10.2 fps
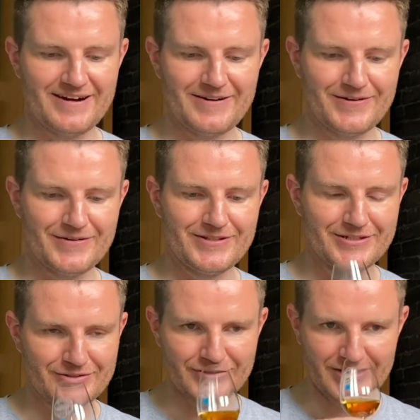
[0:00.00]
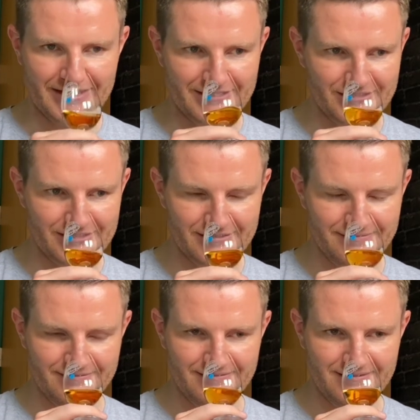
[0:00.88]
on the Stiuireadair is
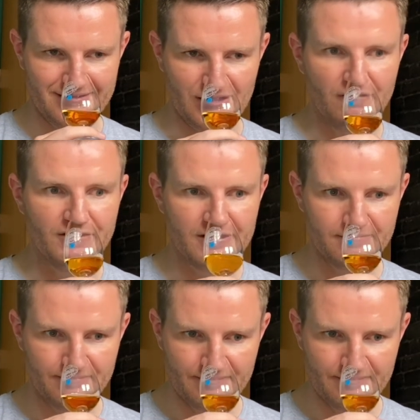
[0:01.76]
lovely.